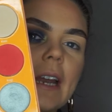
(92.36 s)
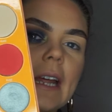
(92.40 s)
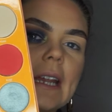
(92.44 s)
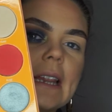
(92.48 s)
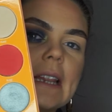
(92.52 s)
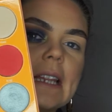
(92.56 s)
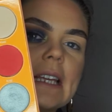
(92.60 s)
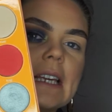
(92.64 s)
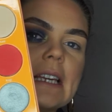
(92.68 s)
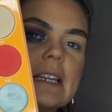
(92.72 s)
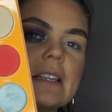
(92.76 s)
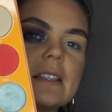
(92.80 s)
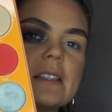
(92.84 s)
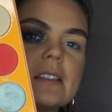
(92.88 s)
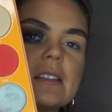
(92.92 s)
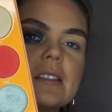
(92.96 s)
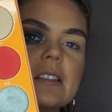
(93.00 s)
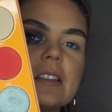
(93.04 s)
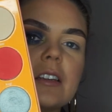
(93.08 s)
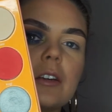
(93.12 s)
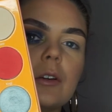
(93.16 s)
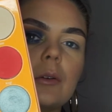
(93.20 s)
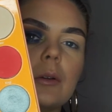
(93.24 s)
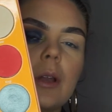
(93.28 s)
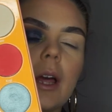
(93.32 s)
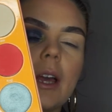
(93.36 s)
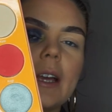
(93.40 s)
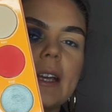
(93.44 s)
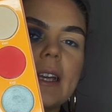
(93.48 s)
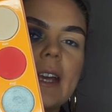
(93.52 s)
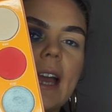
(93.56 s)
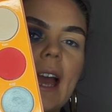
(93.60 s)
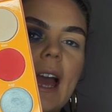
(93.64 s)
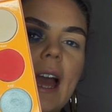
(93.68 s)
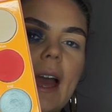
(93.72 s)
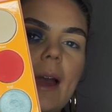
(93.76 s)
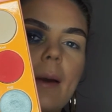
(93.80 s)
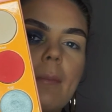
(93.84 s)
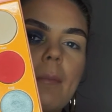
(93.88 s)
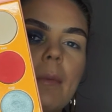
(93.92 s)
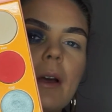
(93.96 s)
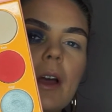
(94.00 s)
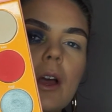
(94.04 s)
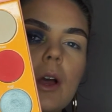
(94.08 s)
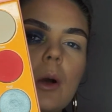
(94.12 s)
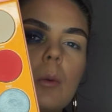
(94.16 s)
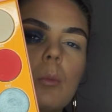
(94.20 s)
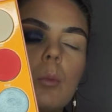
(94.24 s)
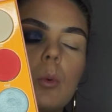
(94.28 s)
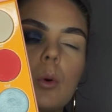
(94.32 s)
at these two like
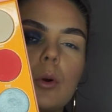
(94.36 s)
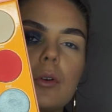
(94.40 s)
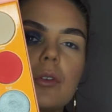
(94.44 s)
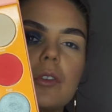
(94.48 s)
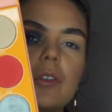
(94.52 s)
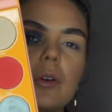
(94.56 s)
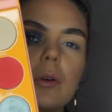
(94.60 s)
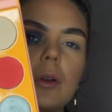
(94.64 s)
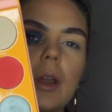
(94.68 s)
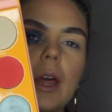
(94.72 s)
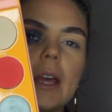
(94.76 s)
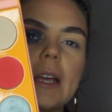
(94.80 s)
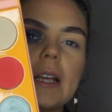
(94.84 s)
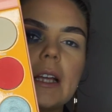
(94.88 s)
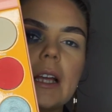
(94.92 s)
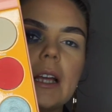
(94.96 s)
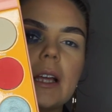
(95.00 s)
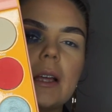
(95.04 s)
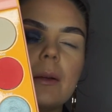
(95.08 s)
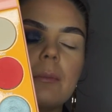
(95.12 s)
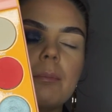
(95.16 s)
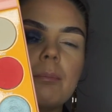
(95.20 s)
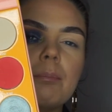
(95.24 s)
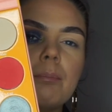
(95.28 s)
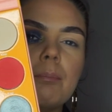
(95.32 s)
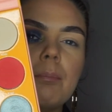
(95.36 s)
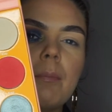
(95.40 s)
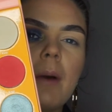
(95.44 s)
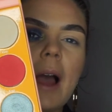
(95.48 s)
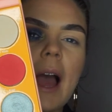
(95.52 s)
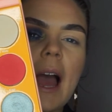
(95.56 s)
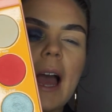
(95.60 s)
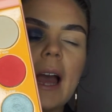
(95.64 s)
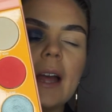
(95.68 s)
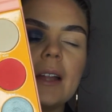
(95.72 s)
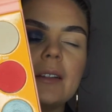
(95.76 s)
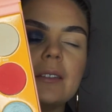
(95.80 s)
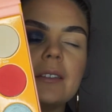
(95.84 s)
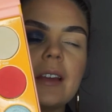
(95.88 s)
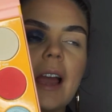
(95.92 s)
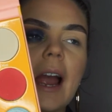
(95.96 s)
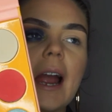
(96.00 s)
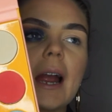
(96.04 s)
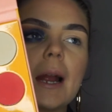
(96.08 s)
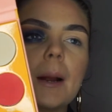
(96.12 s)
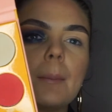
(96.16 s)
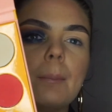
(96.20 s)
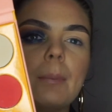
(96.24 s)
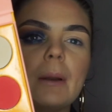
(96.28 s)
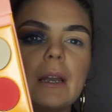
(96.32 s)
more so like
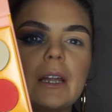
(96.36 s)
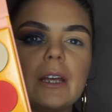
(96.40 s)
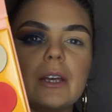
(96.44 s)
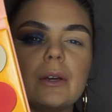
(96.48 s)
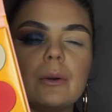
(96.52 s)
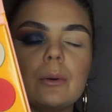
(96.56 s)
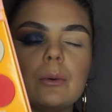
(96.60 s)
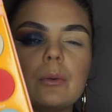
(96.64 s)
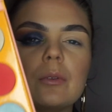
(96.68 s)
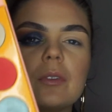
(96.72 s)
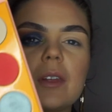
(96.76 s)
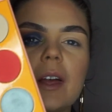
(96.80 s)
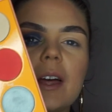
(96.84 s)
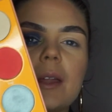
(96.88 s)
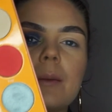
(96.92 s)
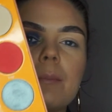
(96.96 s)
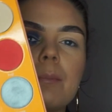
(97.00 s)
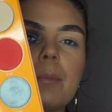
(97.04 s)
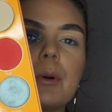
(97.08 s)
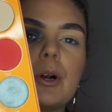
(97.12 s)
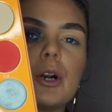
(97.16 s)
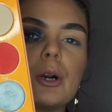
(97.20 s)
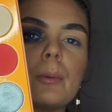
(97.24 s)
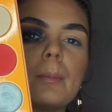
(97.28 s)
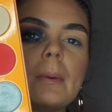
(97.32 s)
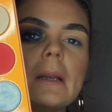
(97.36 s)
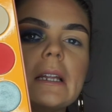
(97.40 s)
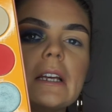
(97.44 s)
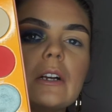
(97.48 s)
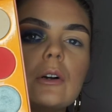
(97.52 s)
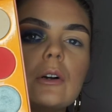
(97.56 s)
dark blues and purpley